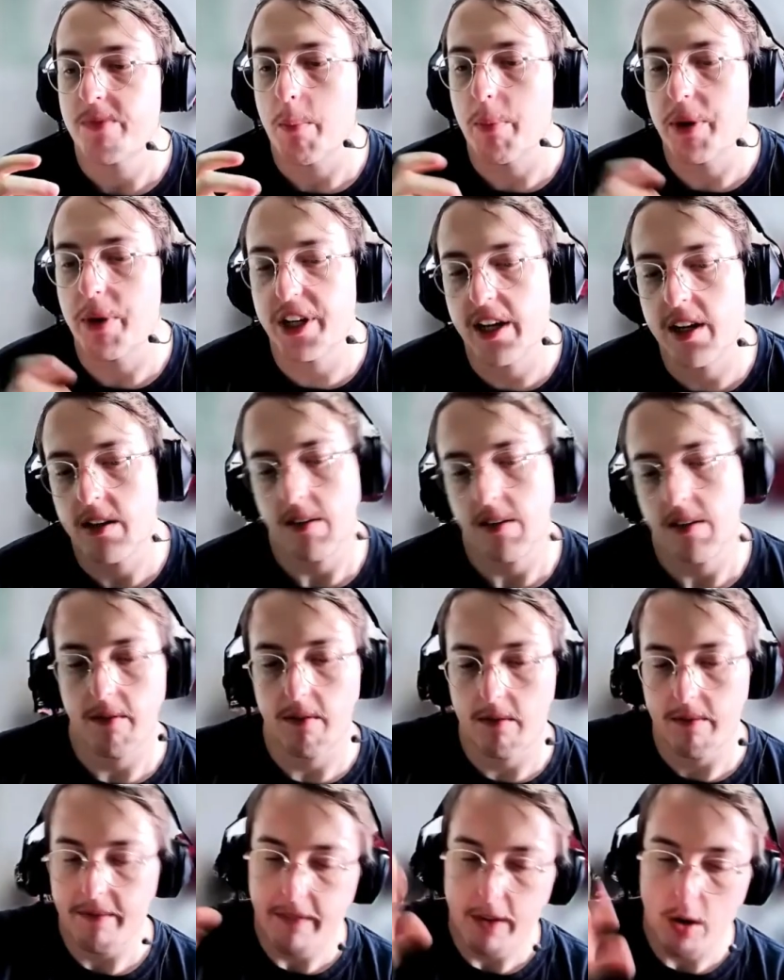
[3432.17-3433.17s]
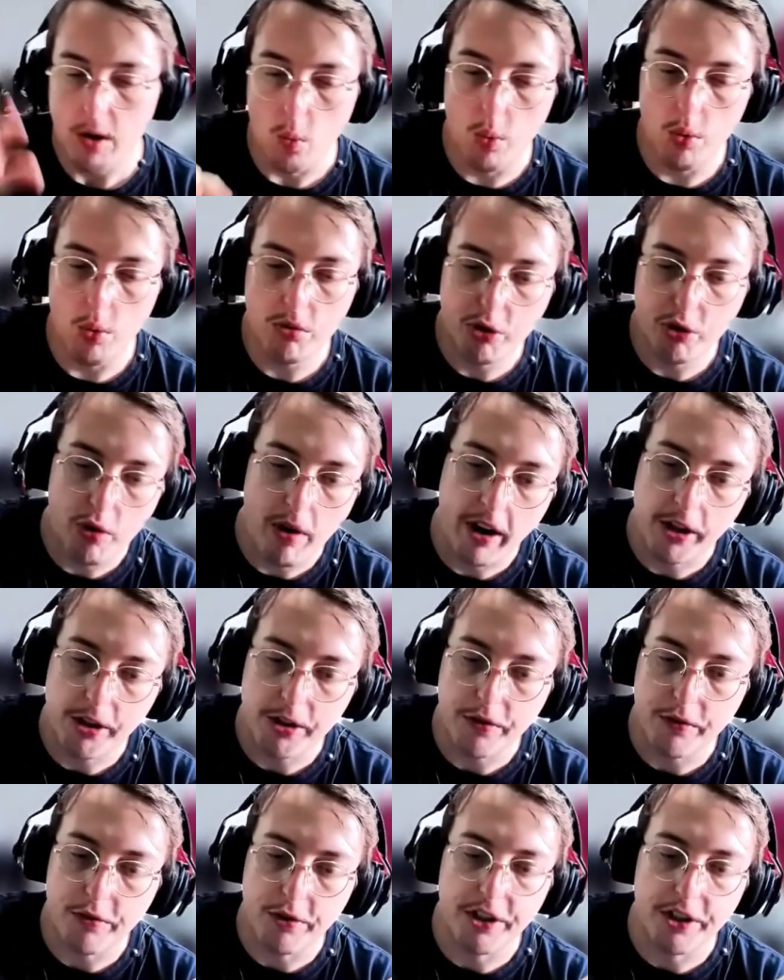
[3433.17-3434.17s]
But again, wound
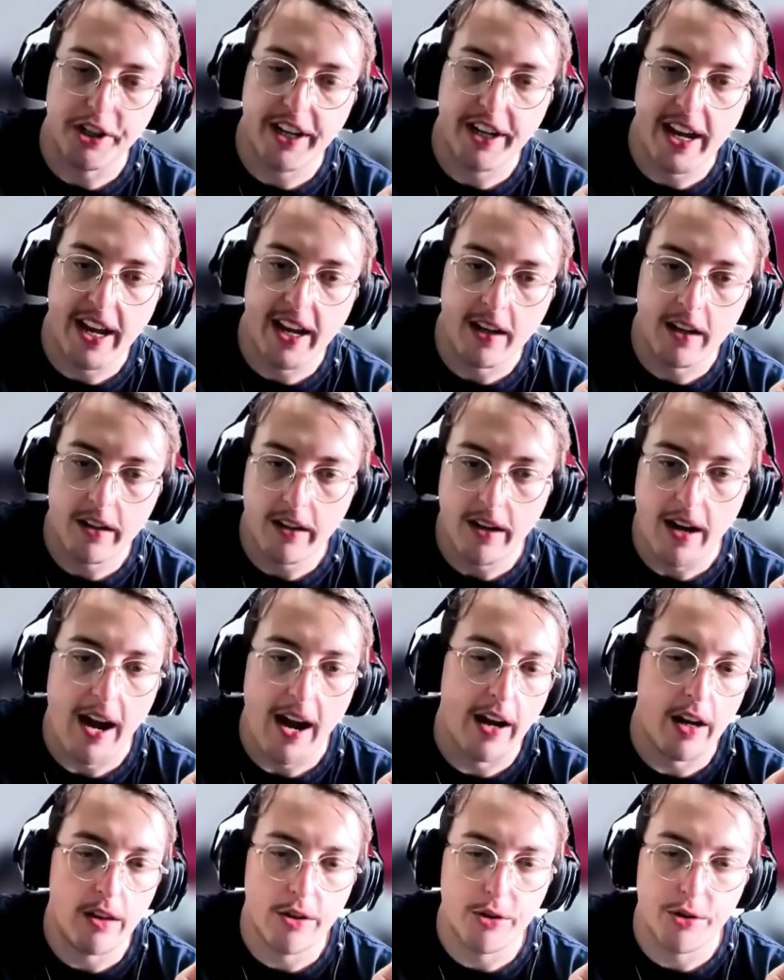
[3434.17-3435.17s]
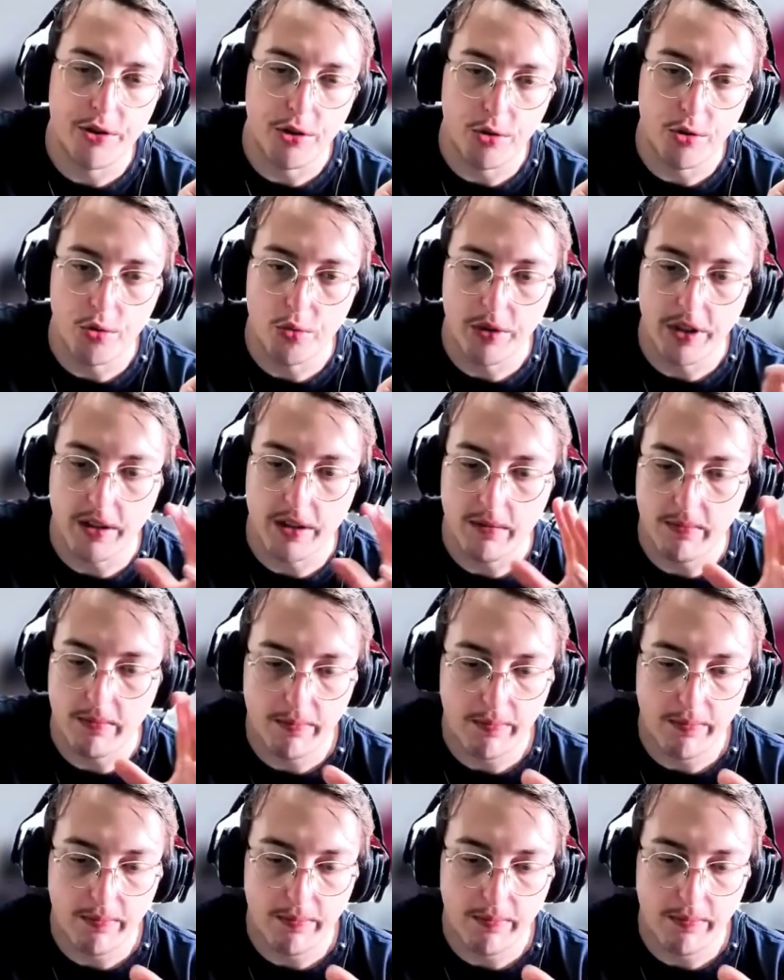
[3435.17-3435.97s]
tracker for your gang. Either you do it